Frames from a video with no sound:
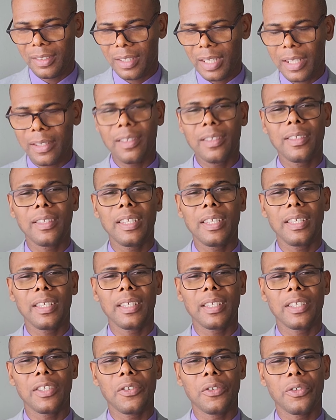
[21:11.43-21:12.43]
I don't
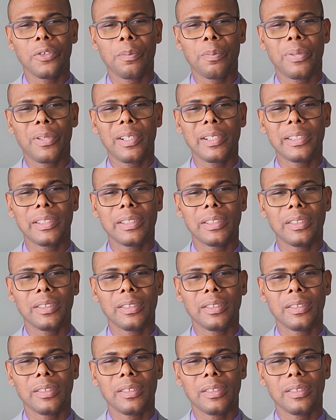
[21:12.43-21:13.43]
think you're the person.
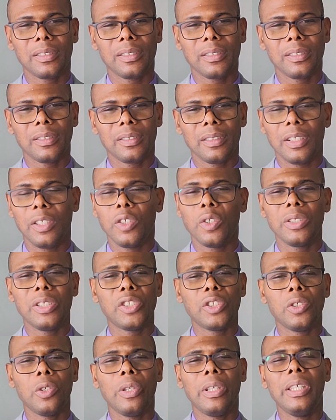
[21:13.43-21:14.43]
The Lord
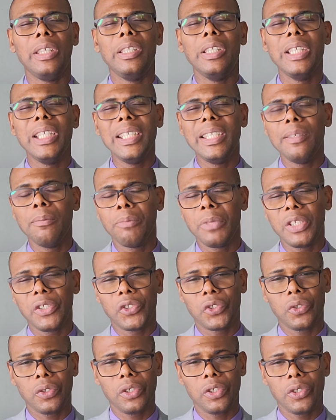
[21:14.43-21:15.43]
is not leading me
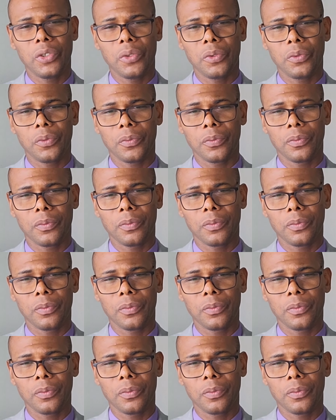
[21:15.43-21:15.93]
to you.